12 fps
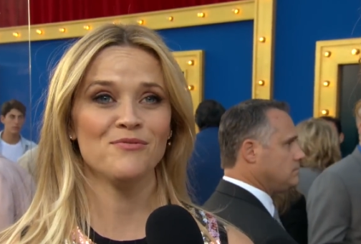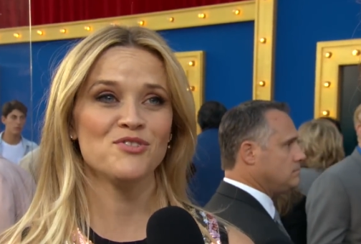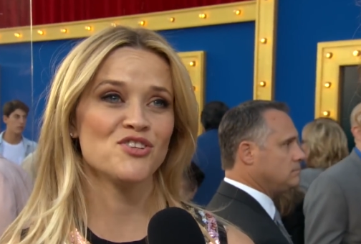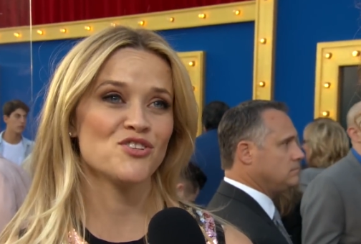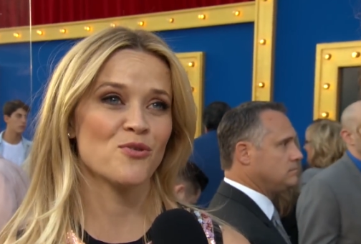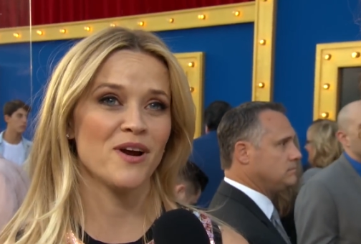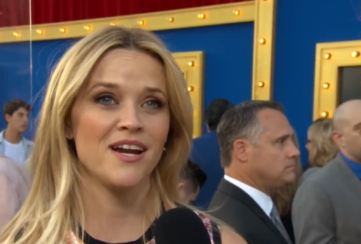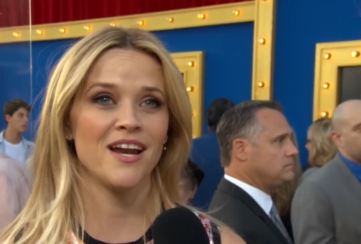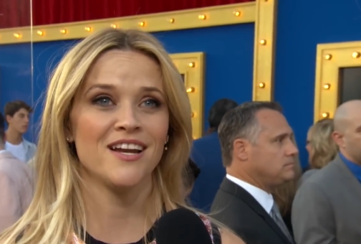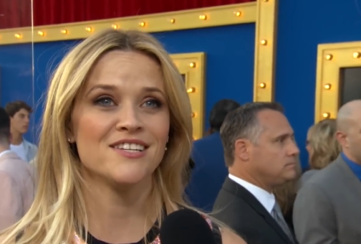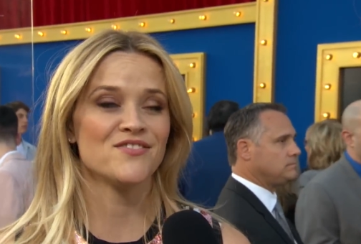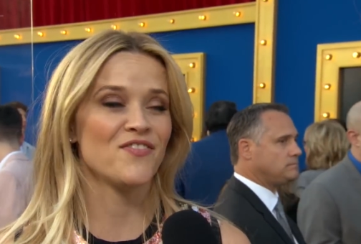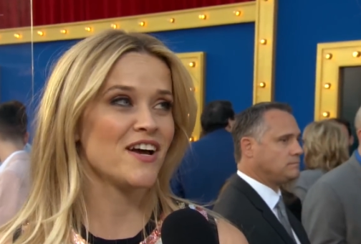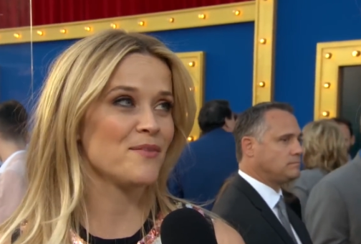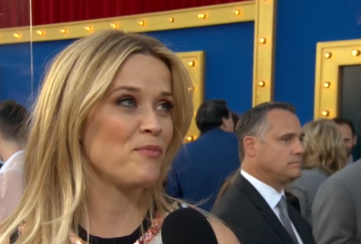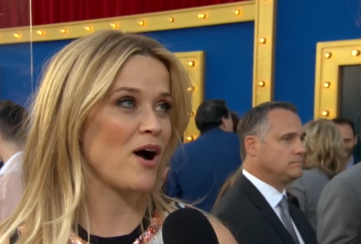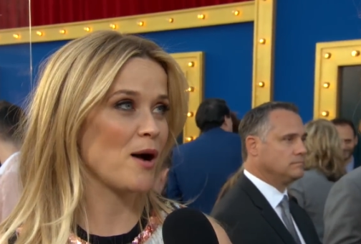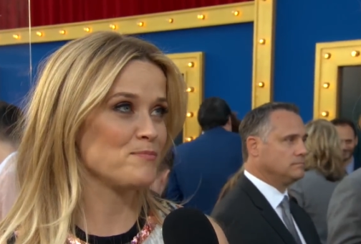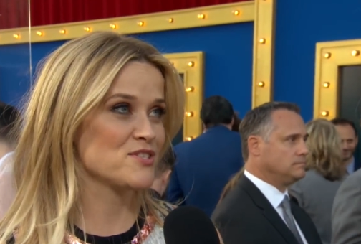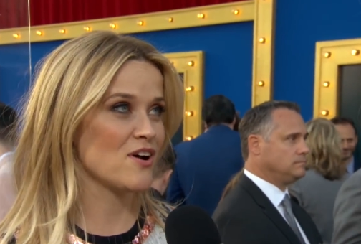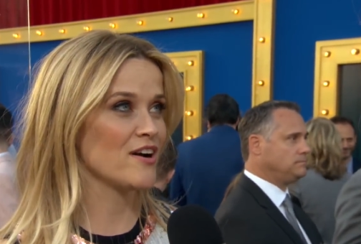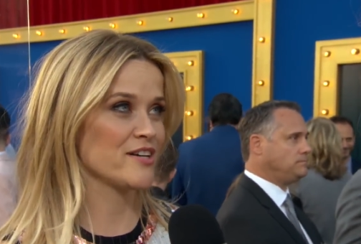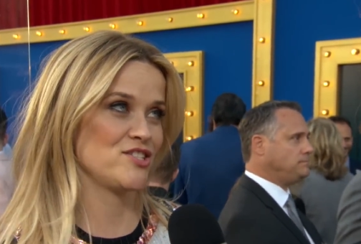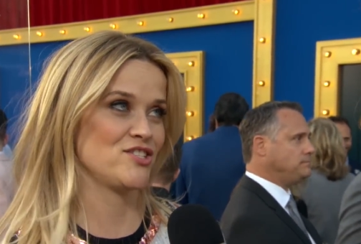Speaker 1: it was just great, and it's fun pop
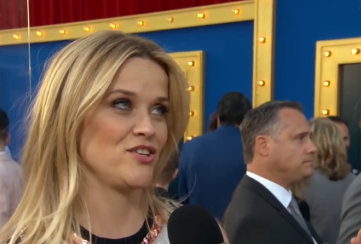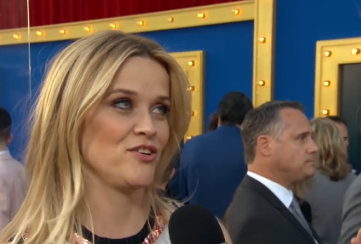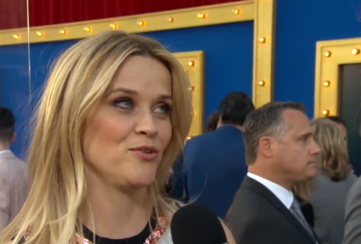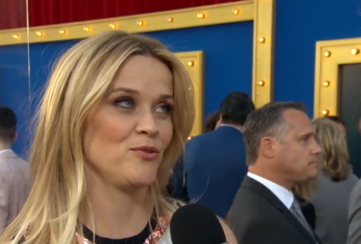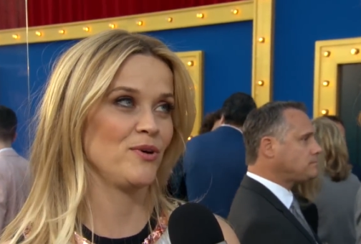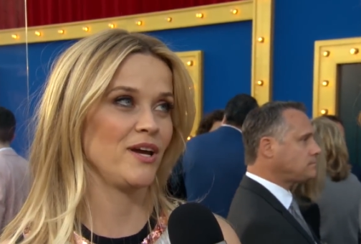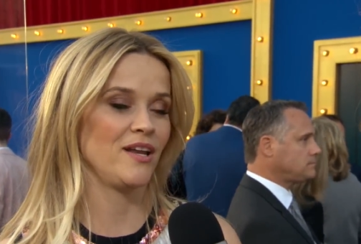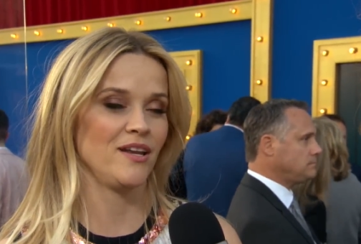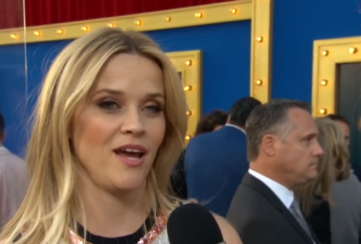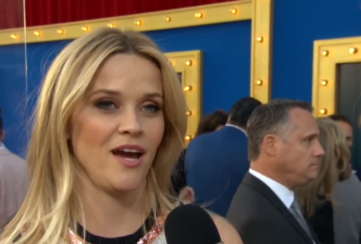songs too, and